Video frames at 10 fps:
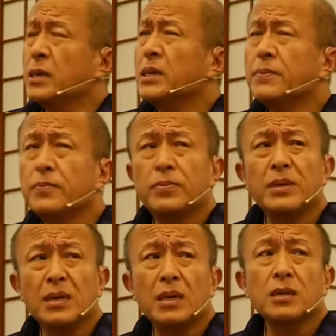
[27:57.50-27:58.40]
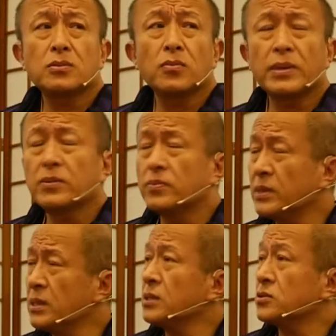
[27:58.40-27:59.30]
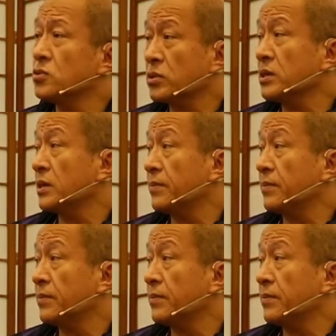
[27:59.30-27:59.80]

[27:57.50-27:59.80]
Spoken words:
if we are when we are talking